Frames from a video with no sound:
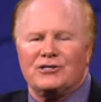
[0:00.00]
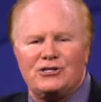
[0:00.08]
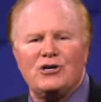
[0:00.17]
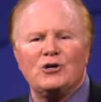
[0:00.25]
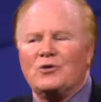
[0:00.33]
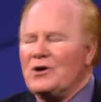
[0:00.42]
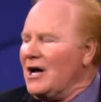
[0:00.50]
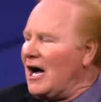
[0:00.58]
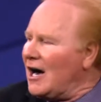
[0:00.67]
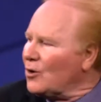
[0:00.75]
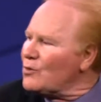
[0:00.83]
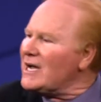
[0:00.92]
you
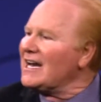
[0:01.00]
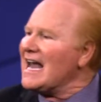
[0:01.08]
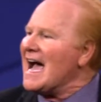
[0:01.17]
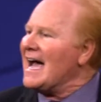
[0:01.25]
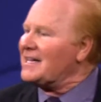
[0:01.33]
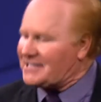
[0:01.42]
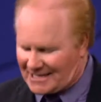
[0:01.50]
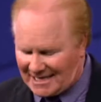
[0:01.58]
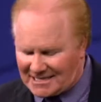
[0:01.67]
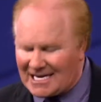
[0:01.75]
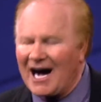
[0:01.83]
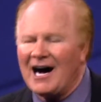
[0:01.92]
realize
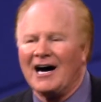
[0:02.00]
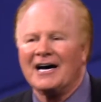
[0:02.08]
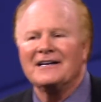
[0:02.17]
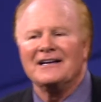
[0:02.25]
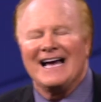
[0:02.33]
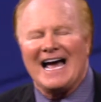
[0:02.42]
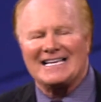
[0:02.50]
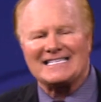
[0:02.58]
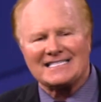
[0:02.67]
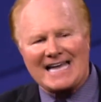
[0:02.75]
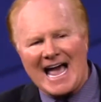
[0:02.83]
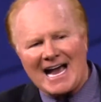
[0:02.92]
that God
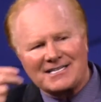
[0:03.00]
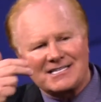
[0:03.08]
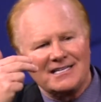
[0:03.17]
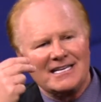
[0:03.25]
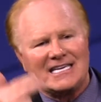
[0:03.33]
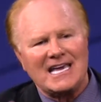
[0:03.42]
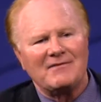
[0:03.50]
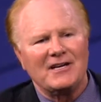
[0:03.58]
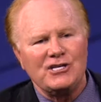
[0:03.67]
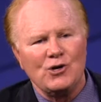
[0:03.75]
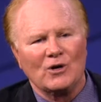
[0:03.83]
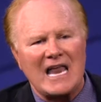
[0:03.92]
has actually
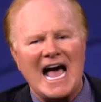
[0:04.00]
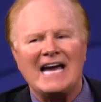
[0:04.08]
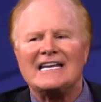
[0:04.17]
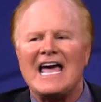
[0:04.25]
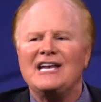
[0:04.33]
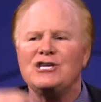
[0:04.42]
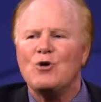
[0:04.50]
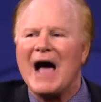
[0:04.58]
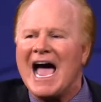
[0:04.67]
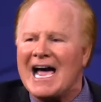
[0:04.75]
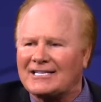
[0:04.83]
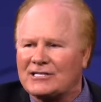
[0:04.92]
given you light and you
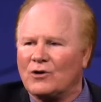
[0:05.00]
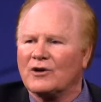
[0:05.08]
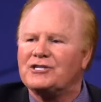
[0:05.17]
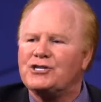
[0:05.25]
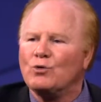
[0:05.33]
act on it,